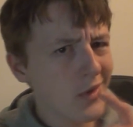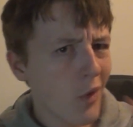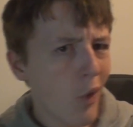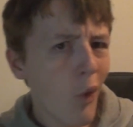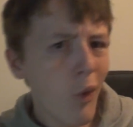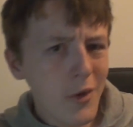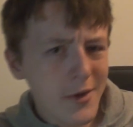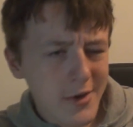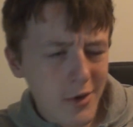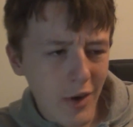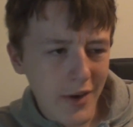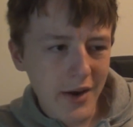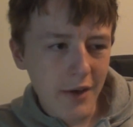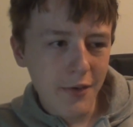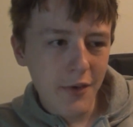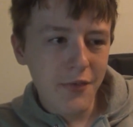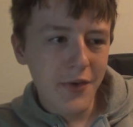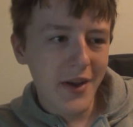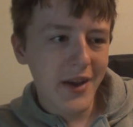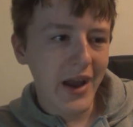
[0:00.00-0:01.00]
Also,
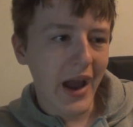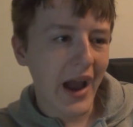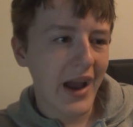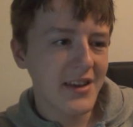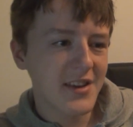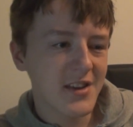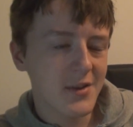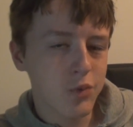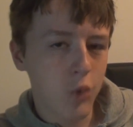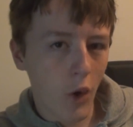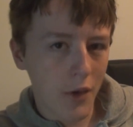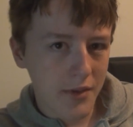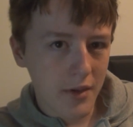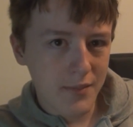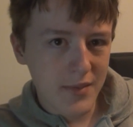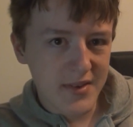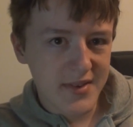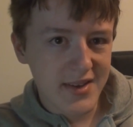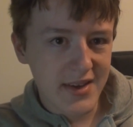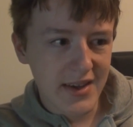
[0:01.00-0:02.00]
another thing I just want
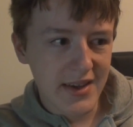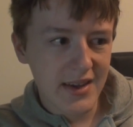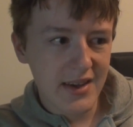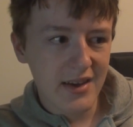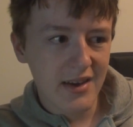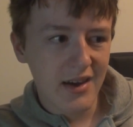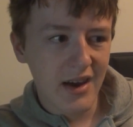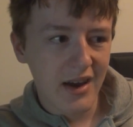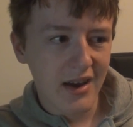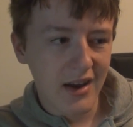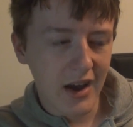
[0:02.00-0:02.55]
them to see,